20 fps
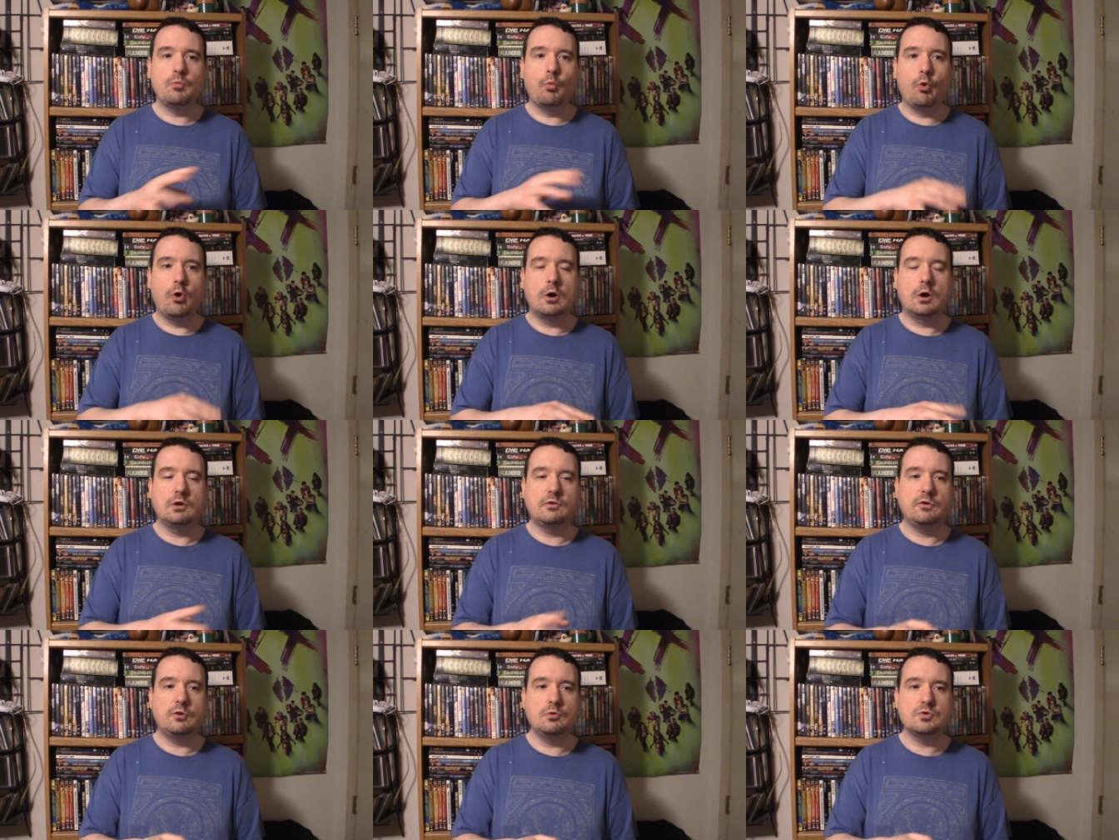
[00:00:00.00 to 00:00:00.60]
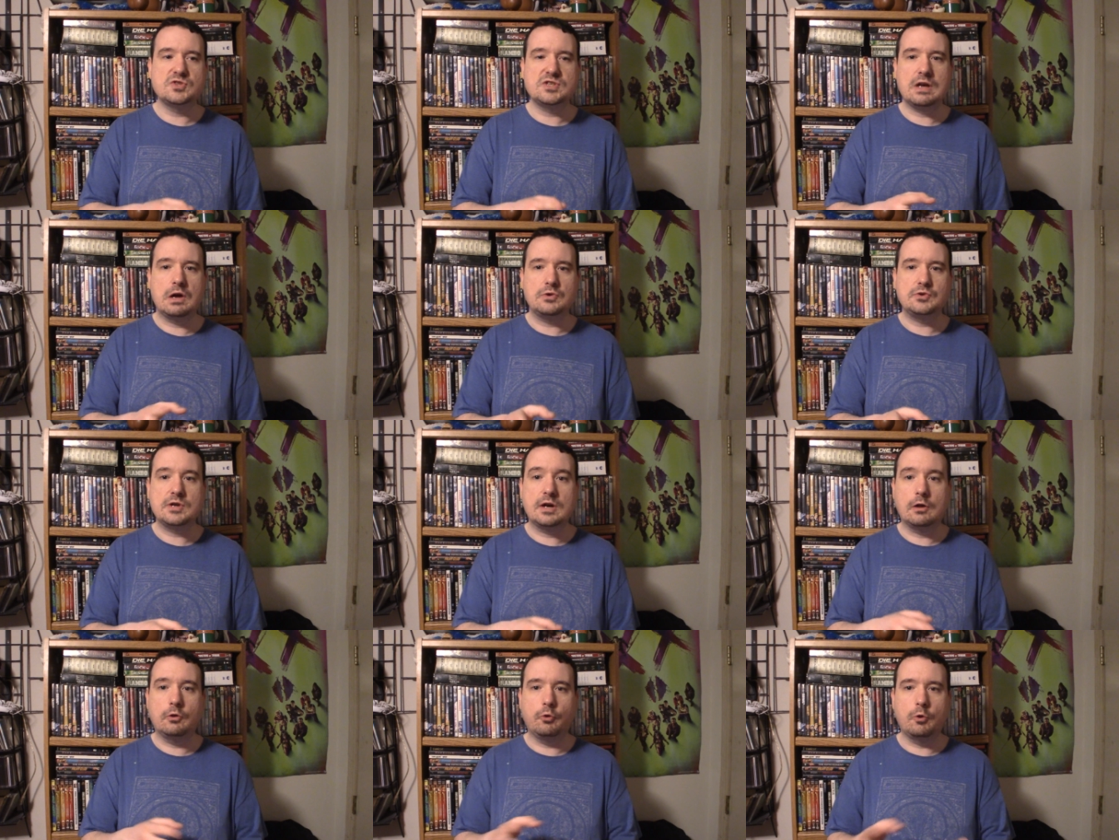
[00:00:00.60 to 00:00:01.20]
one or two
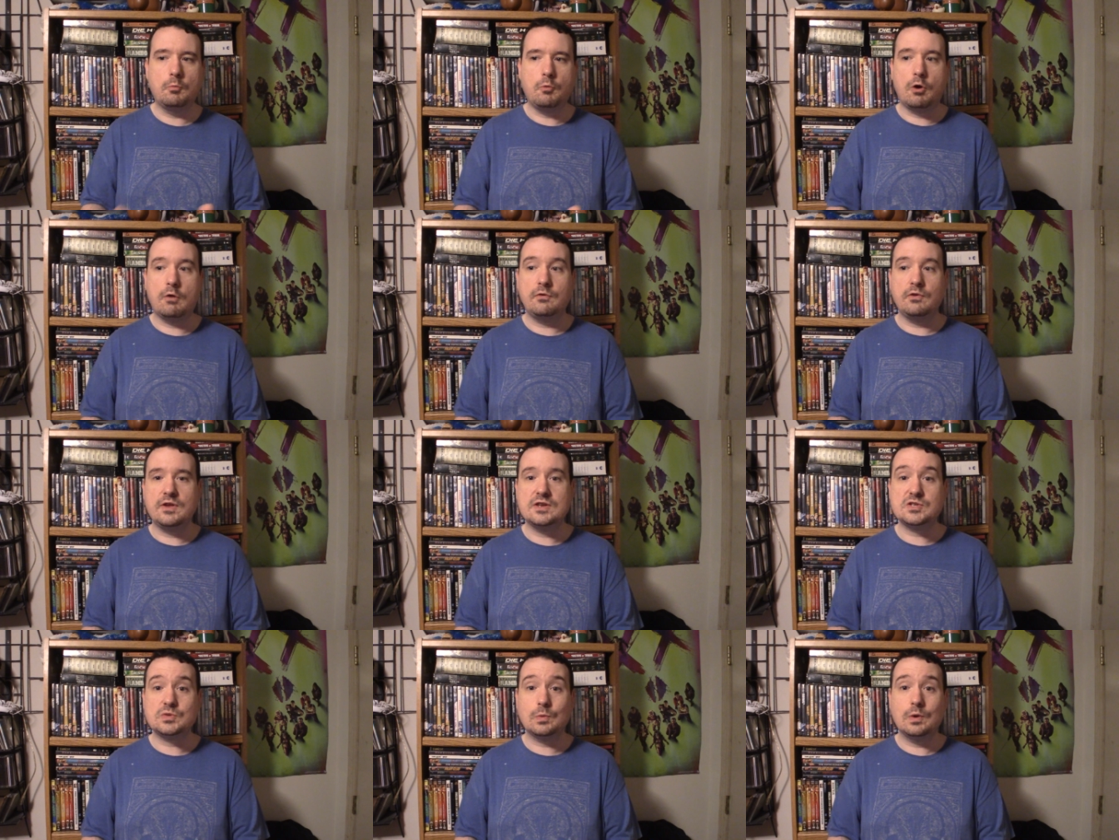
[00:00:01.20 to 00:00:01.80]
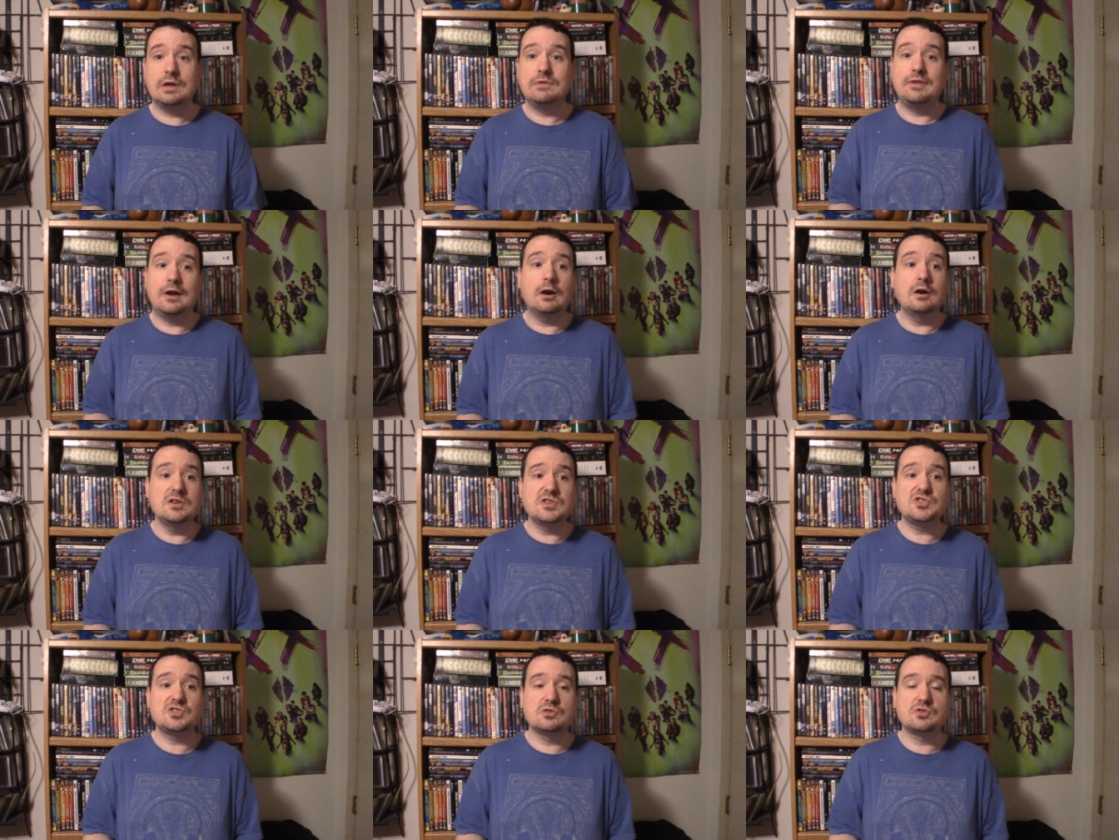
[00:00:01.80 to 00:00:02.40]
soundtrack a little more with this one,
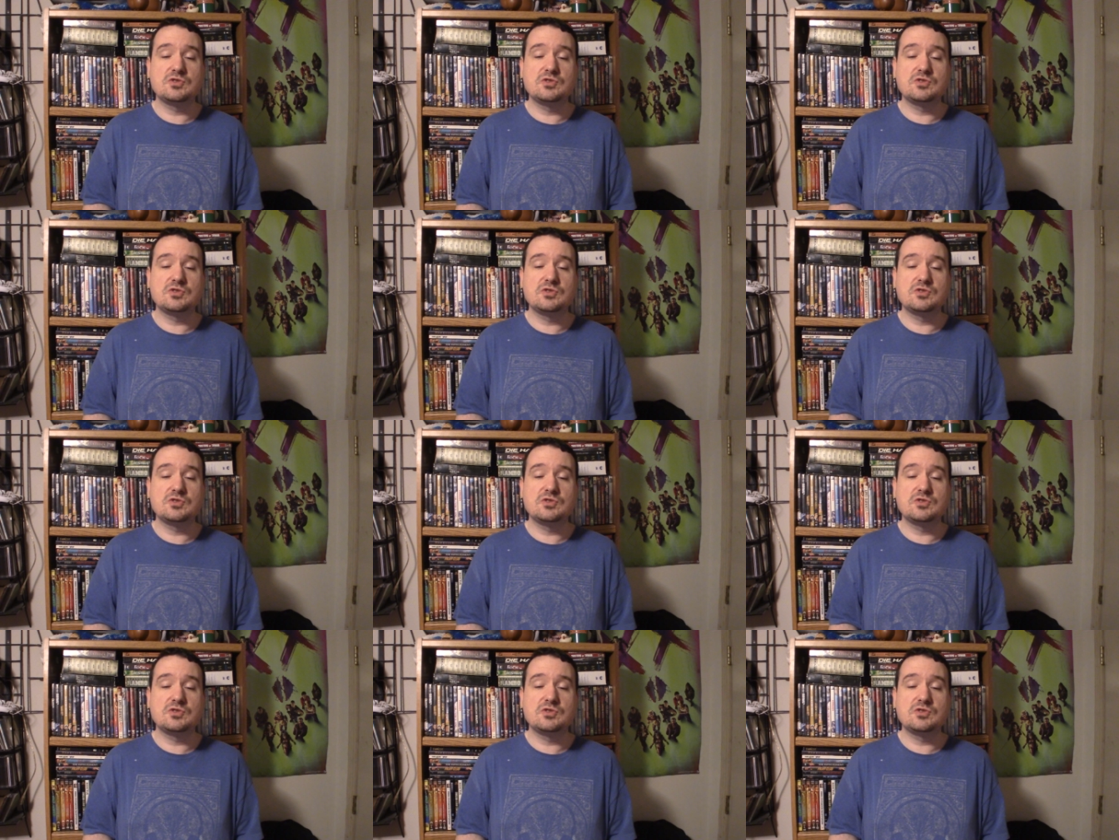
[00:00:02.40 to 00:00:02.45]
there is